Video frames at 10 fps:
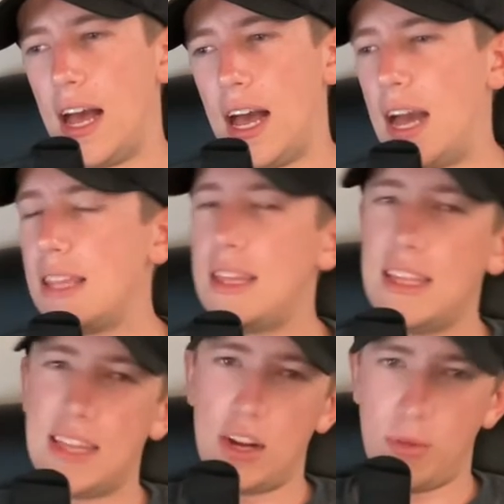I
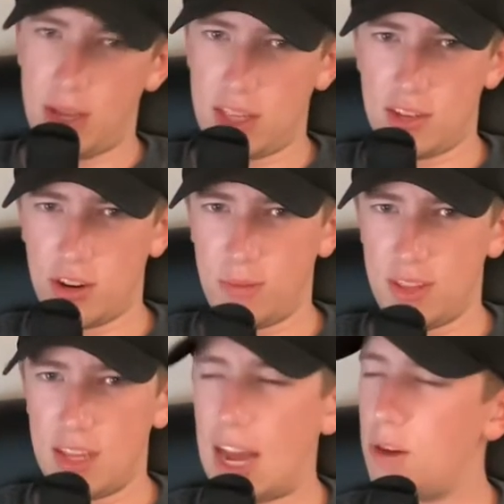think they don't make the tournament.
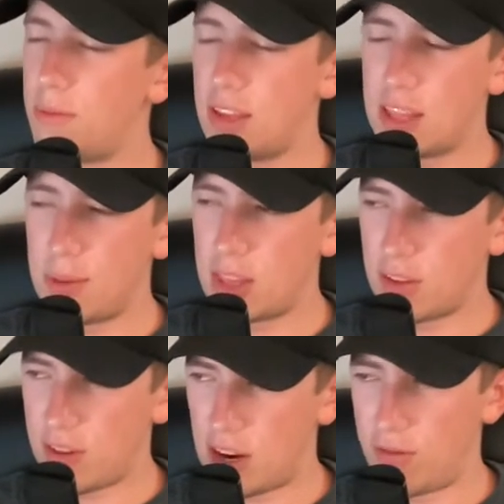I don't think they make the
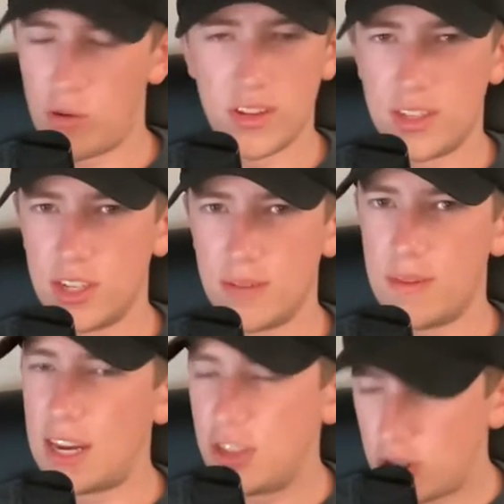Final Four this year.
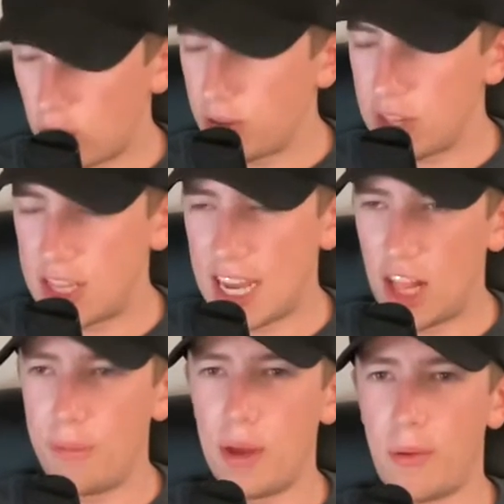I don't think that
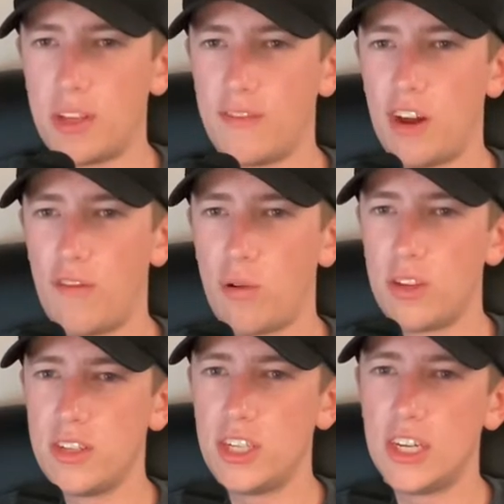Alabama makes the Final Four
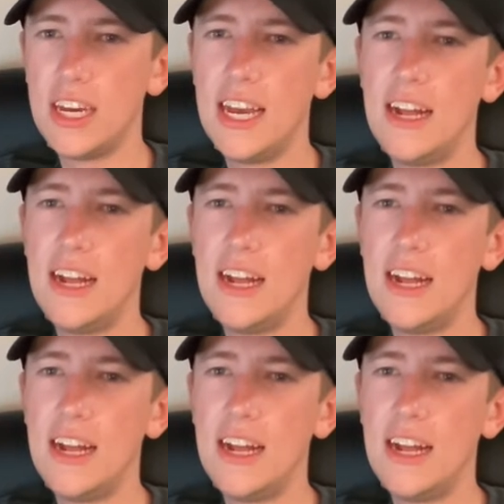this year.